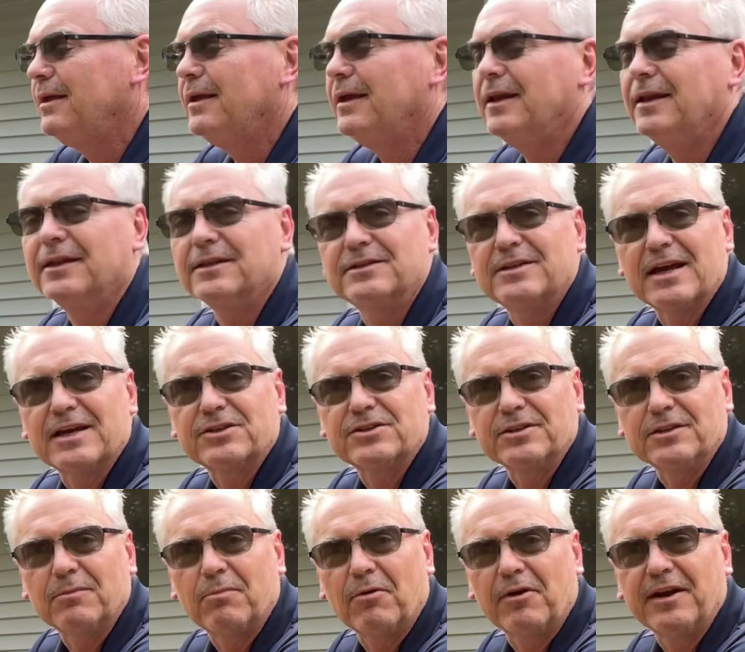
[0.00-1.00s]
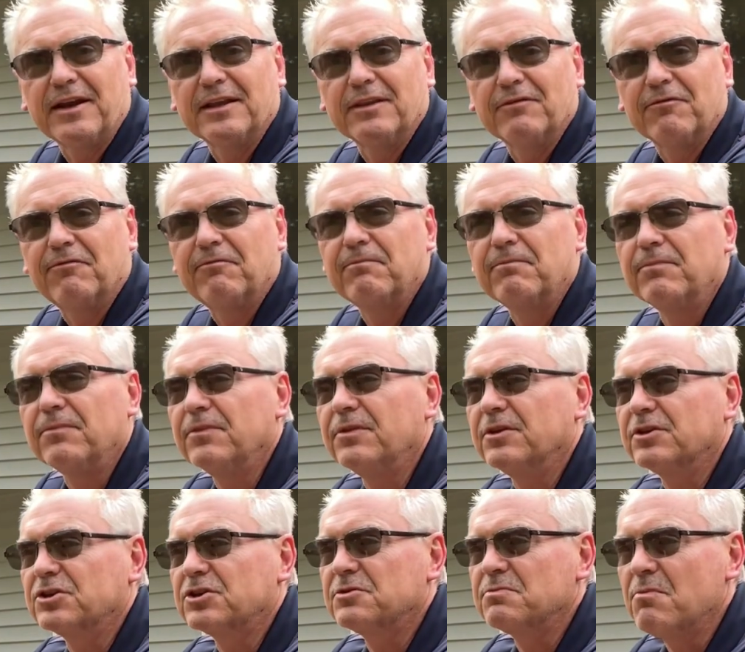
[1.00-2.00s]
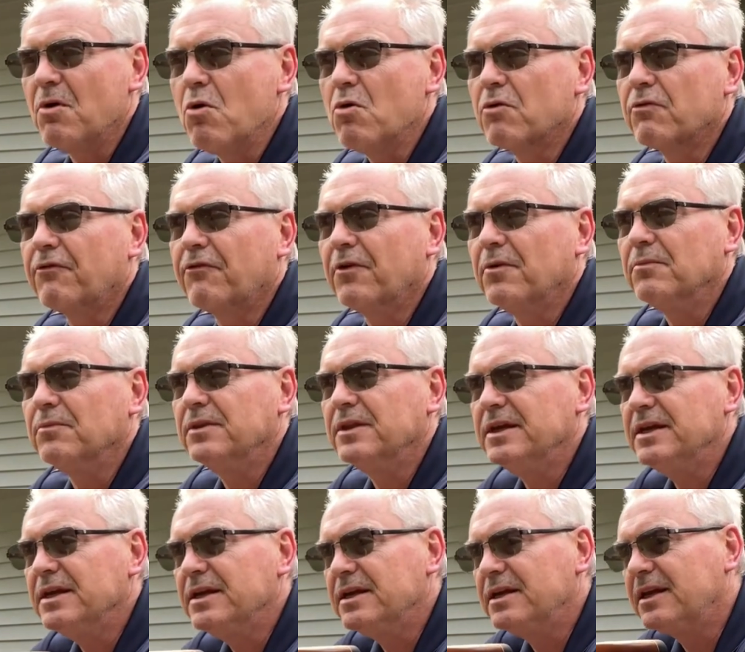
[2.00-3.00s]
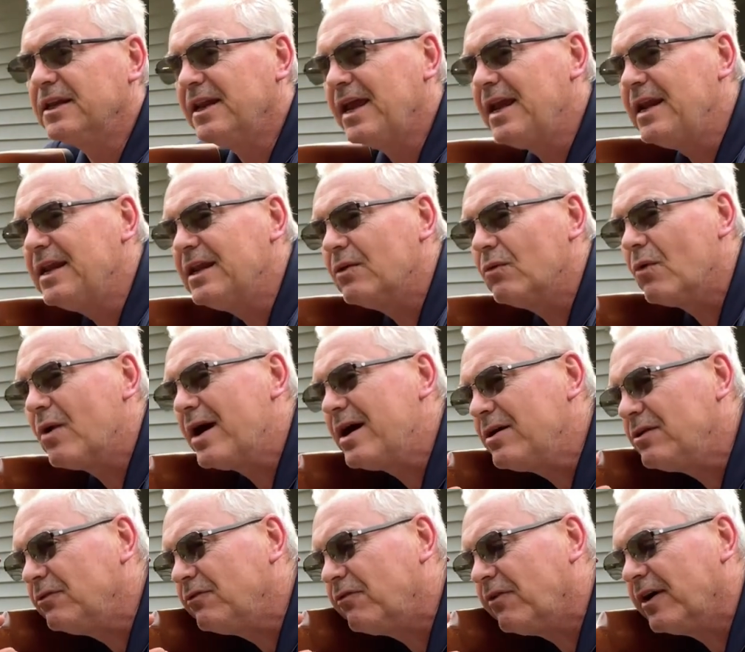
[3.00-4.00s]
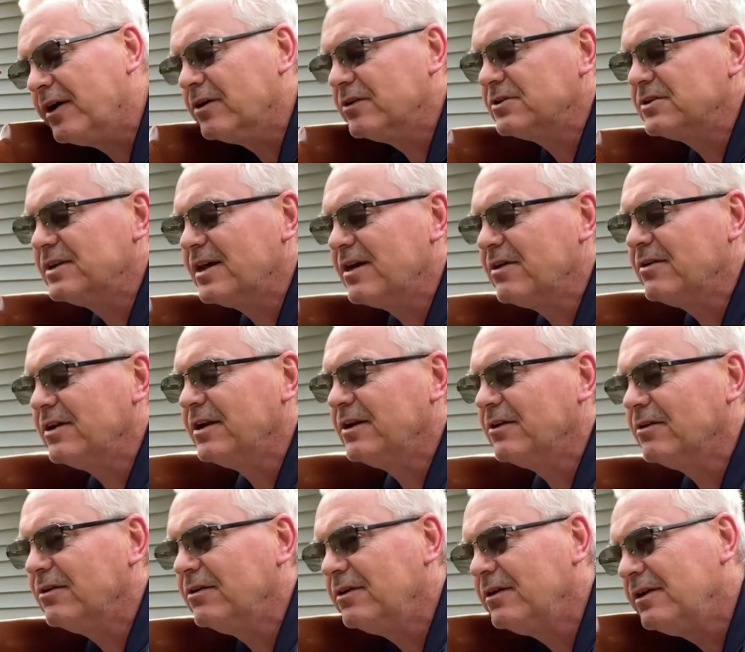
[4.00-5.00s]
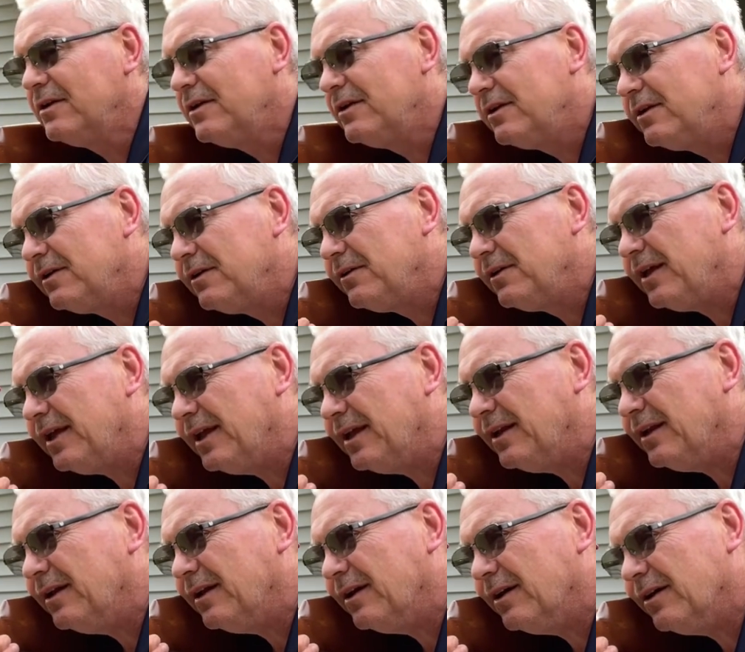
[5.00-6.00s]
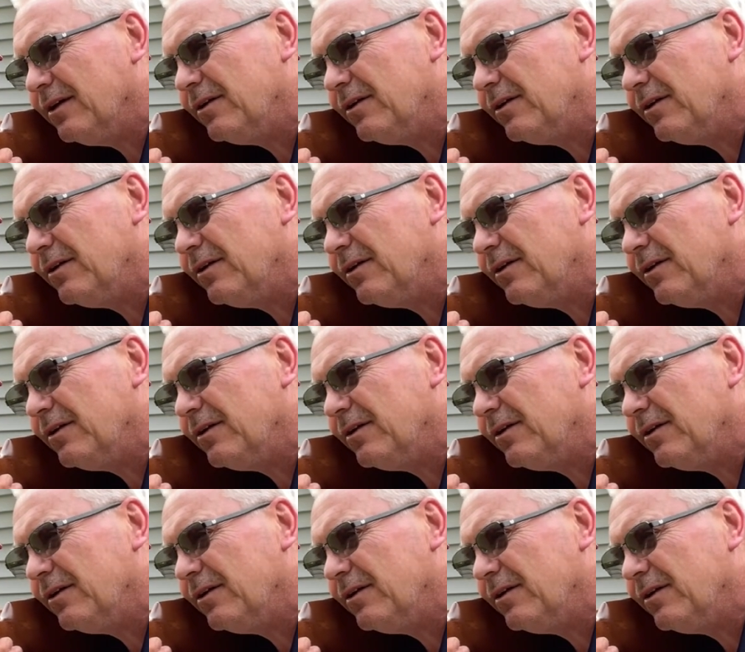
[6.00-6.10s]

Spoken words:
and it's actually bringing the smoke from the Canadian wildfires down here. And